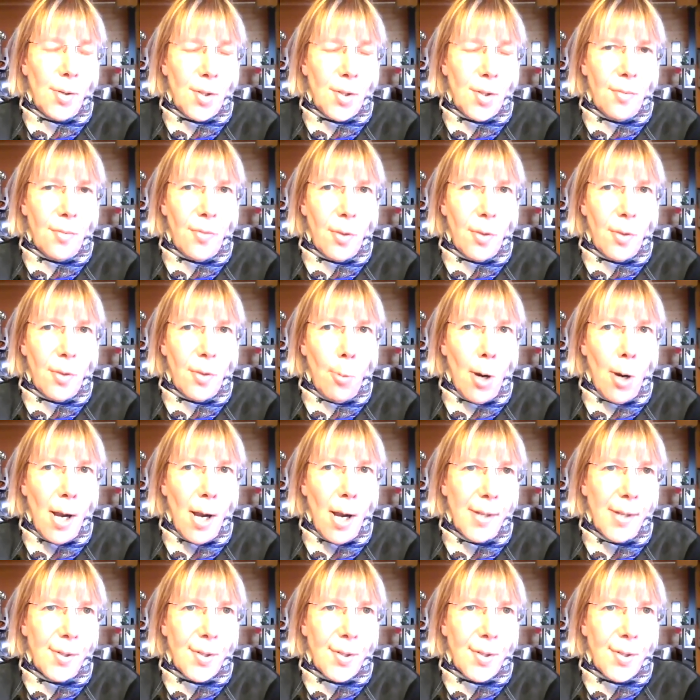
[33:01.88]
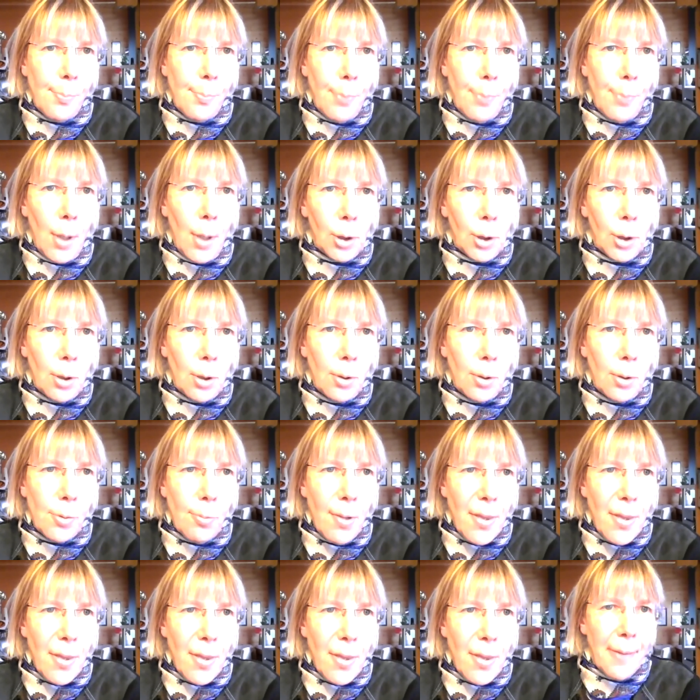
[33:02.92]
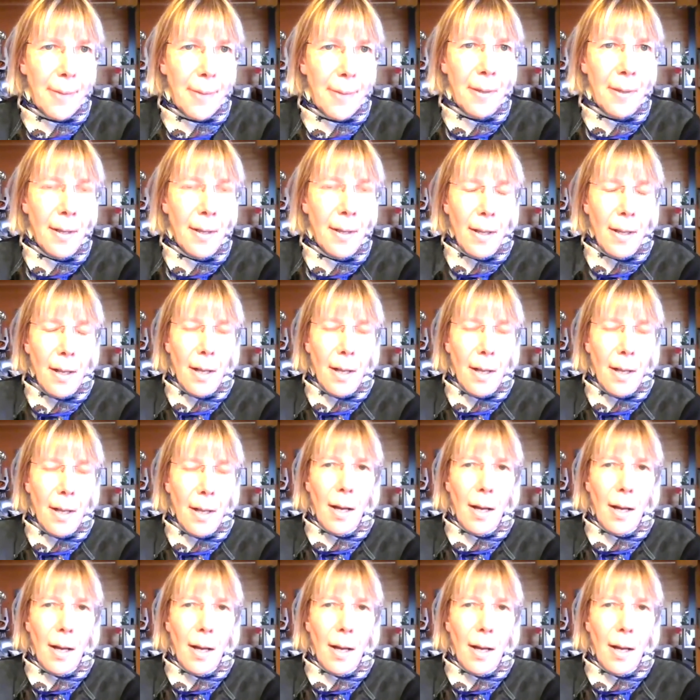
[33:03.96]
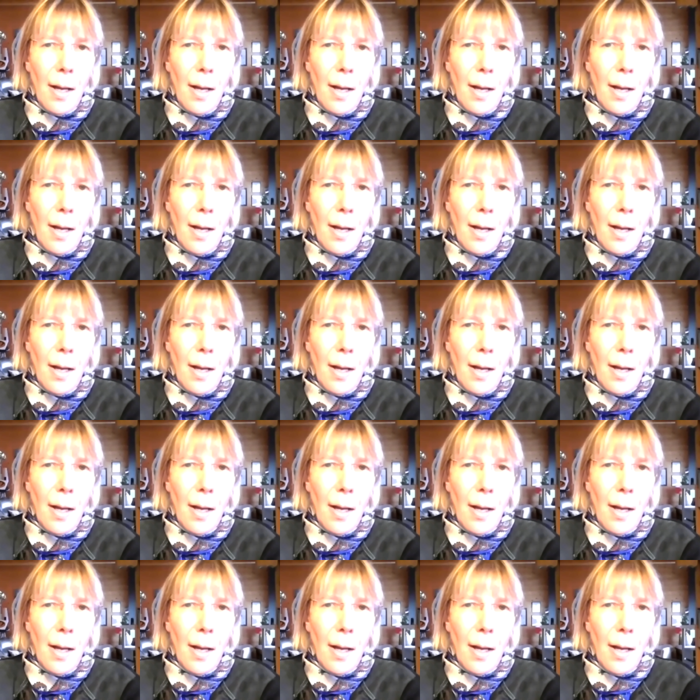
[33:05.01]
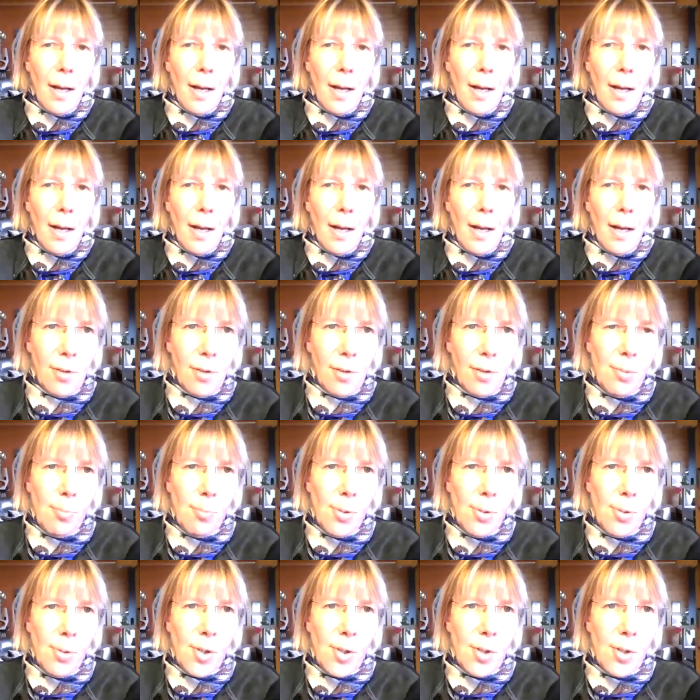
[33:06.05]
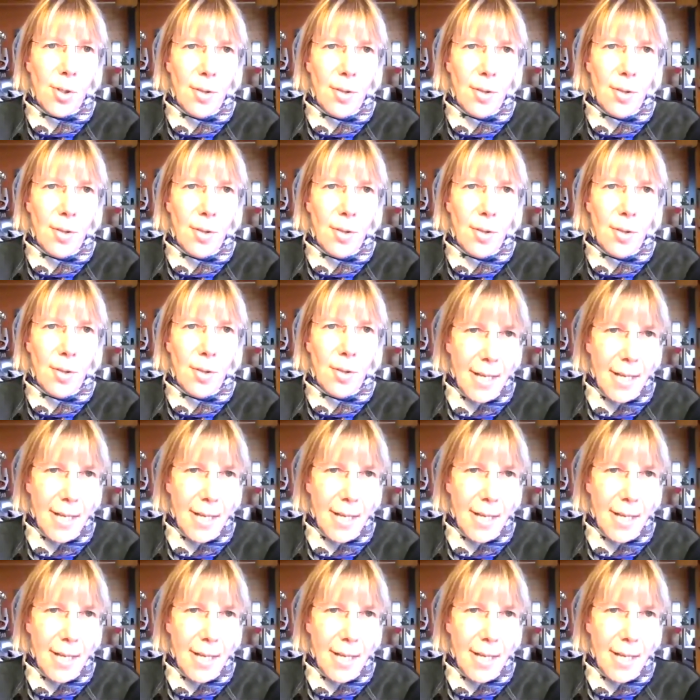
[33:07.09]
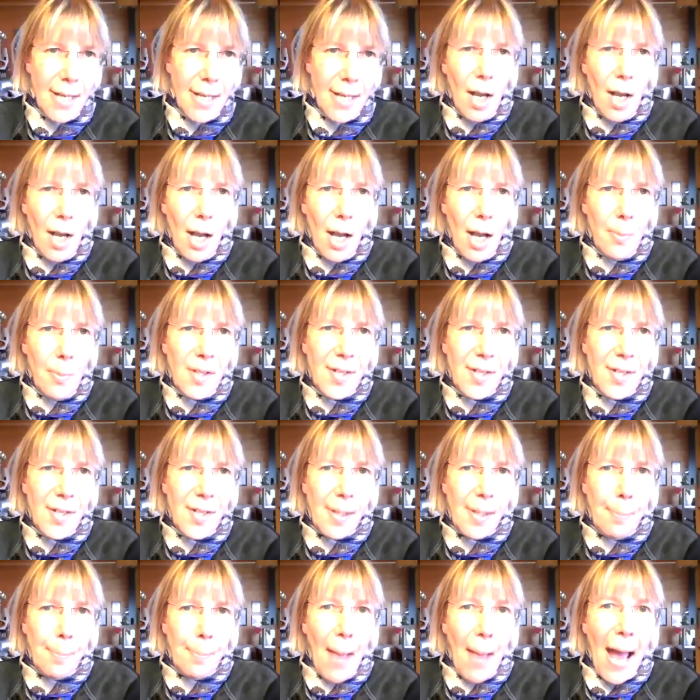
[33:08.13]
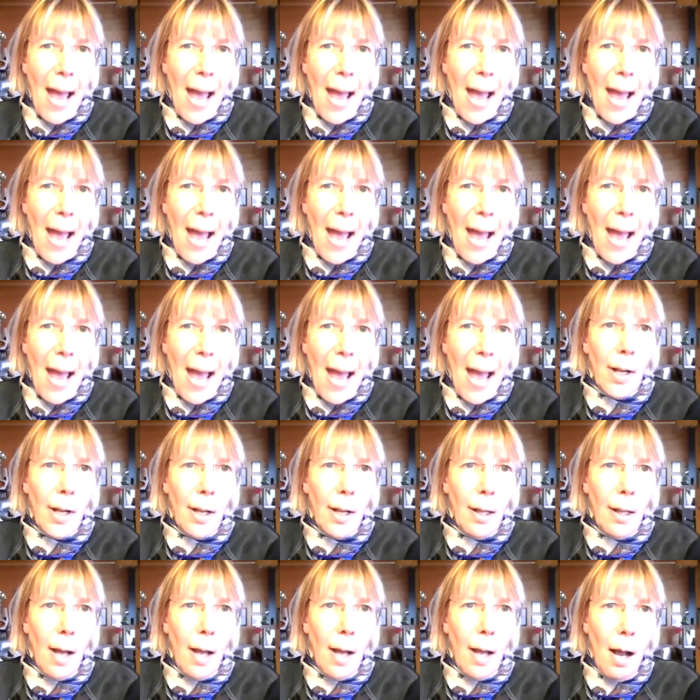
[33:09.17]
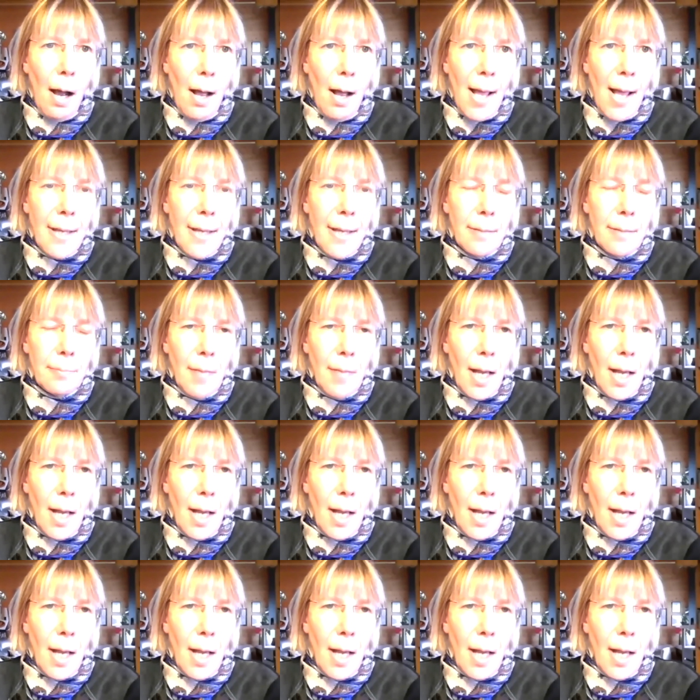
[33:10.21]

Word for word: of the wines are bottled within uh, a year of harvest. And the question was, do they age? Um, this is a battle that I and, and